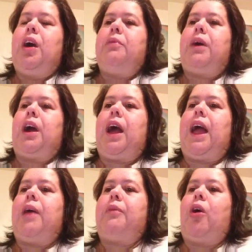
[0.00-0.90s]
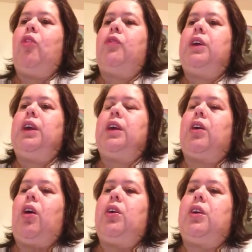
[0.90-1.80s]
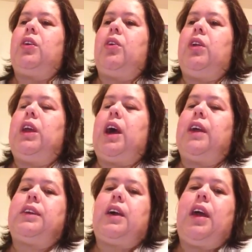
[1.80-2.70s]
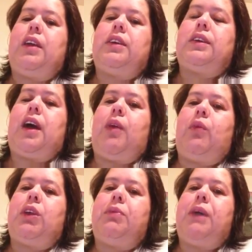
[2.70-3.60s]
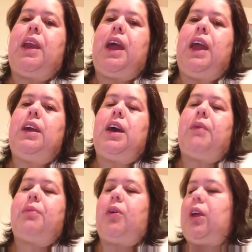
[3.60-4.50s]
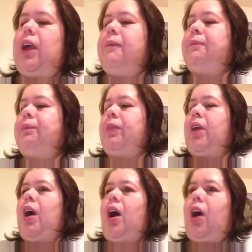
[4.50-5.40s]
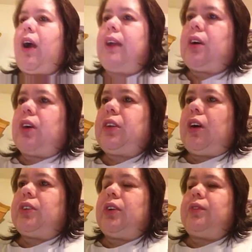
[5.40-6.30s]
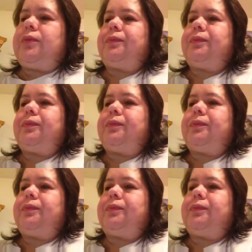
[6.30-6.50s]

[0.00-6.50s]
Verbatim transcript: But I am hopefully gonna call it an early night tonight because I went to bed late and got up early. All right, talk to y'all soon.